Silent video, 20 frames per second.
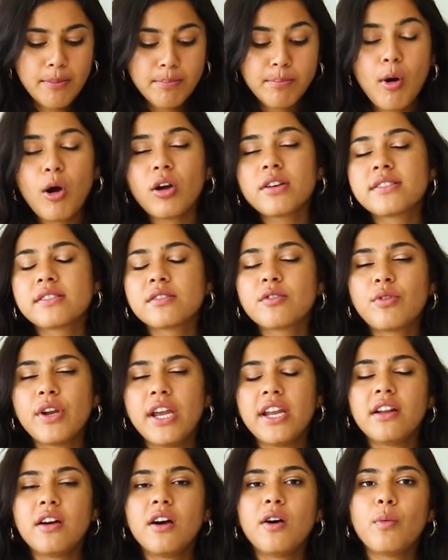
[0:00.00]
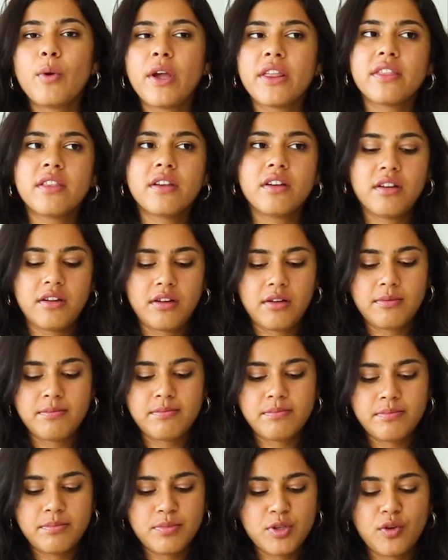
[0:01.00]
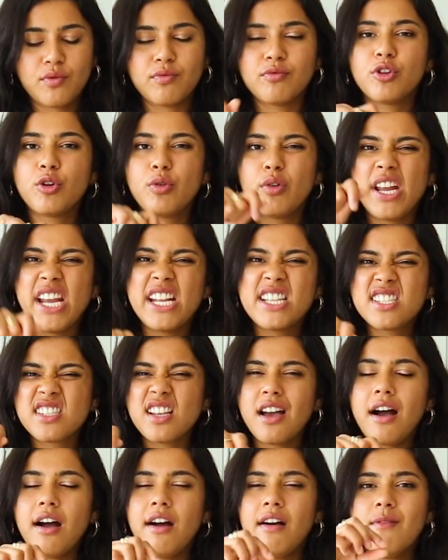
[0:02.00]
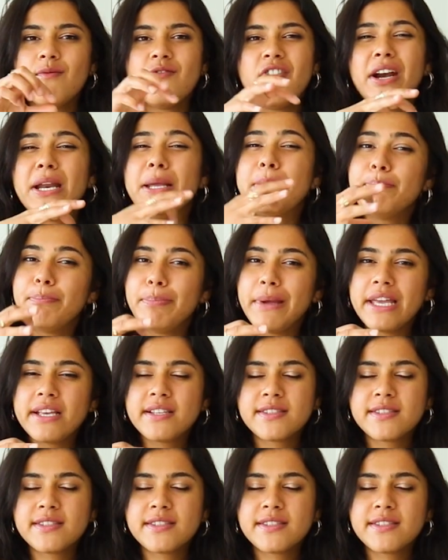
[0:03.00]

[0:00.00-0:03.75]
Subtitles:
box grater where the sort of grates are very big,